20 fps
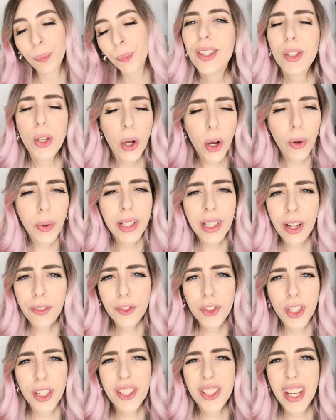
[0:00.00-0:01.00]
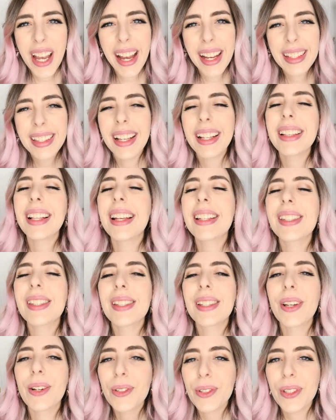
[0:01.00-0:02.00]
So enough chit chat and let's
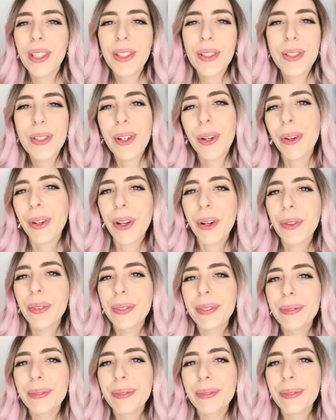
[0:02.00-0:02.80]
go to the tutorial.